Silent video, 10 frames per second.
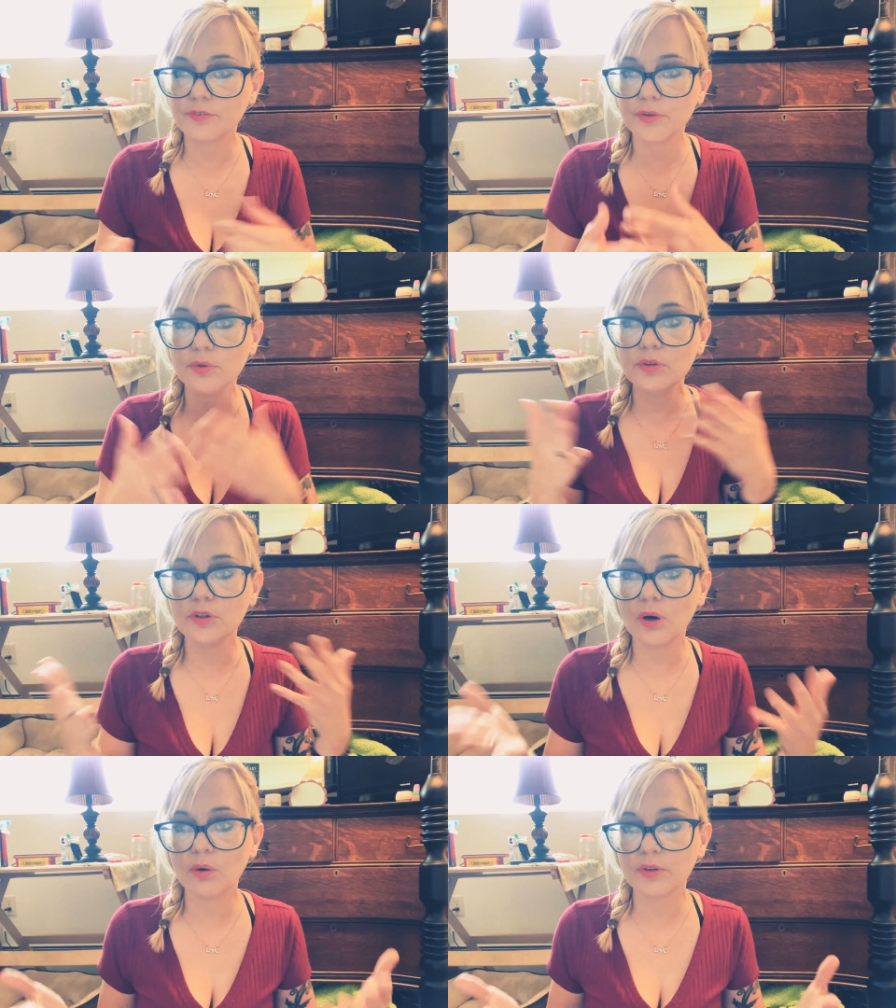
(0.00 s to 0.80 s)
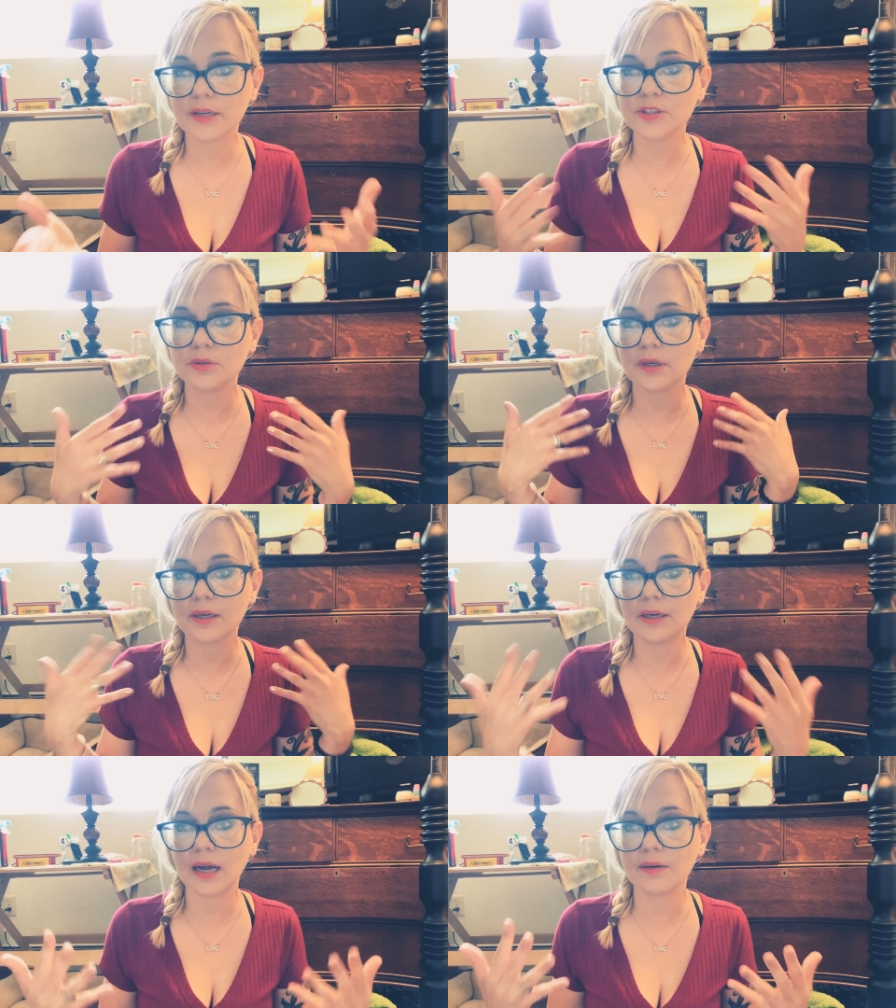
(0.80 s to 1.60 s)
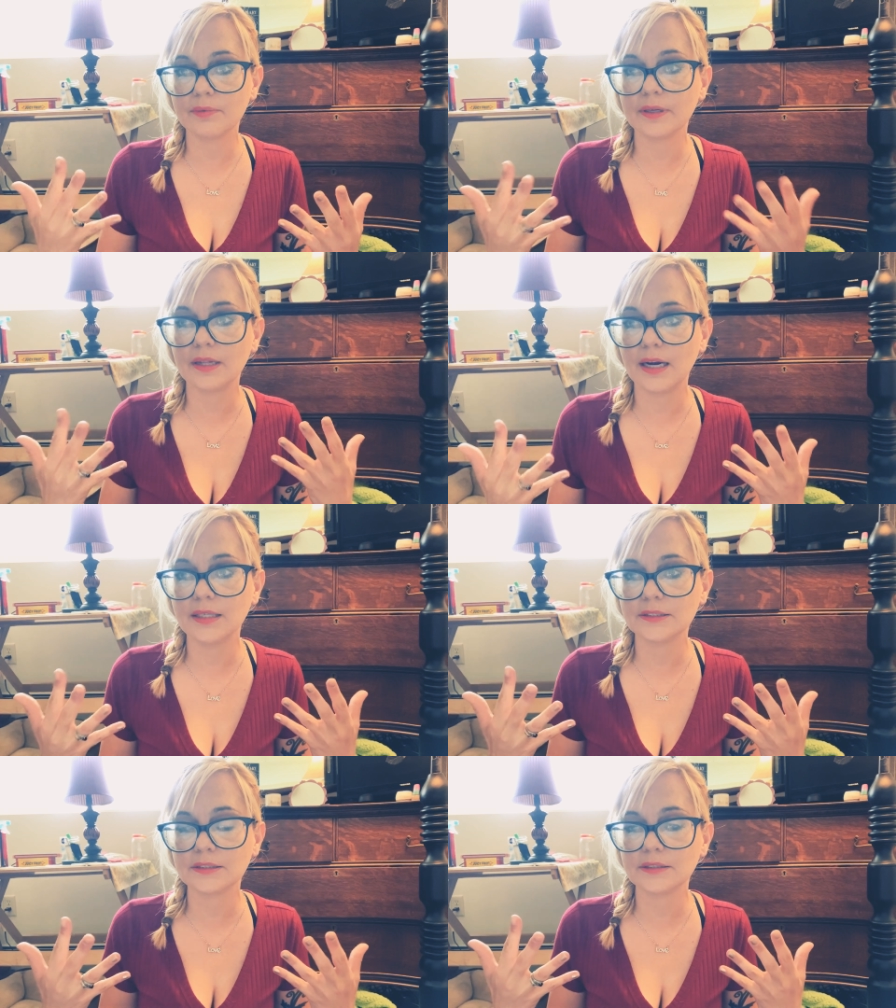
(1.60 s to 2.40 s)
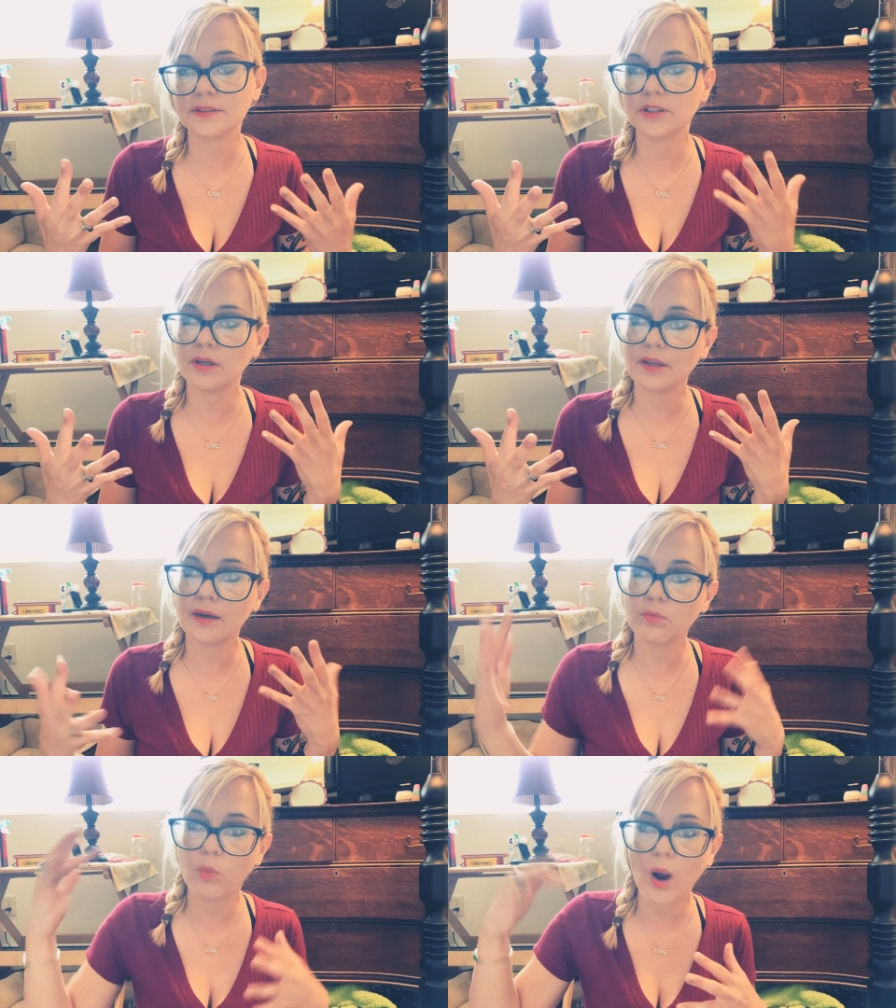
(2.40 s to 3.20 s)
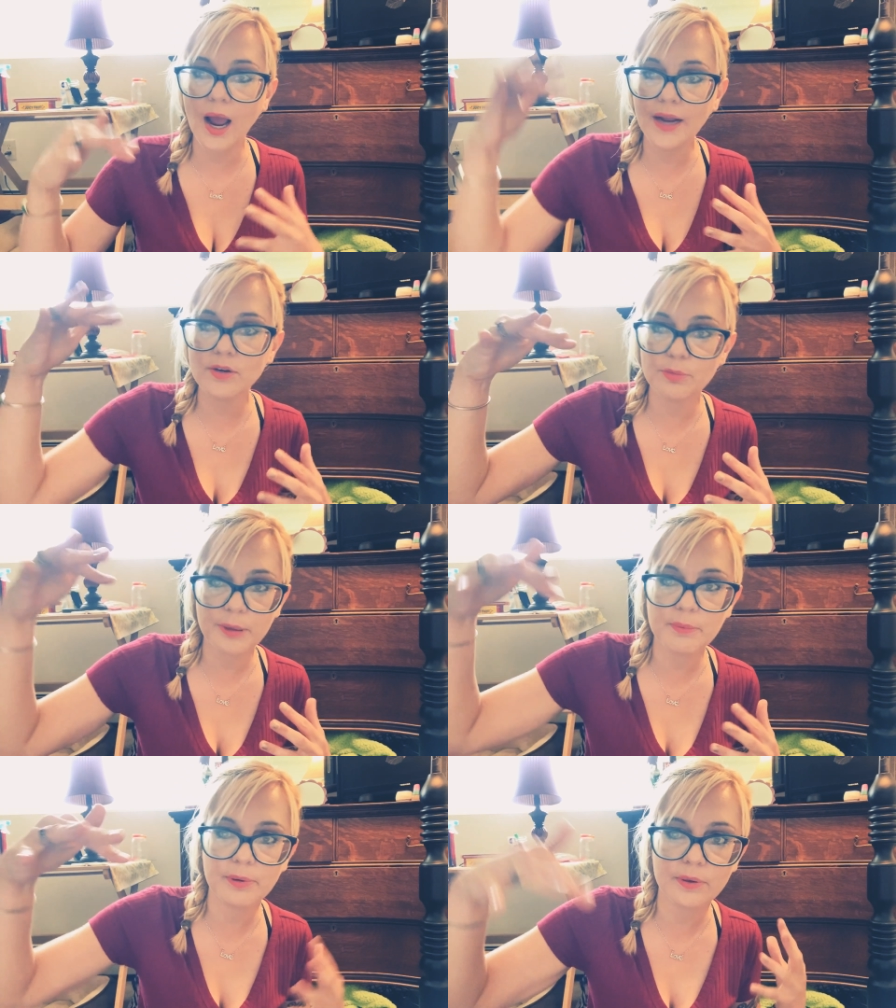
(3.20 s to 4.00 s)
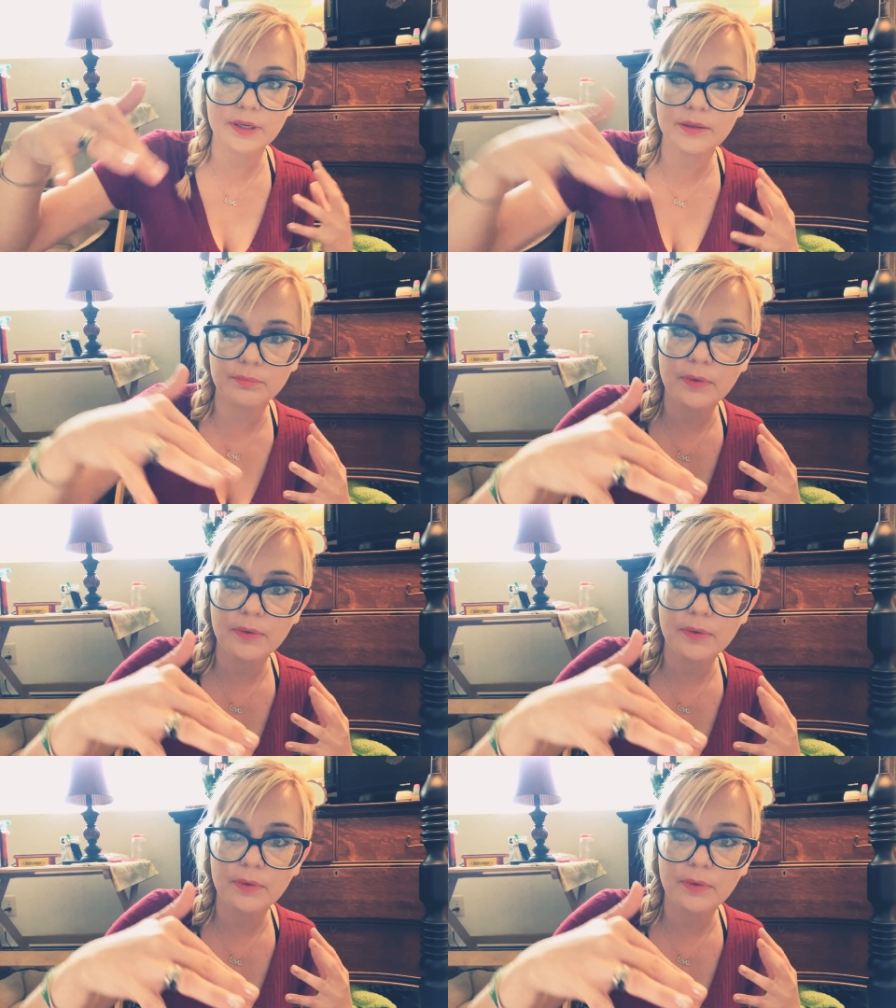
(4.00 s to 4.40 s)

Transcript: if you know that you are God realized and you're like, why do people keep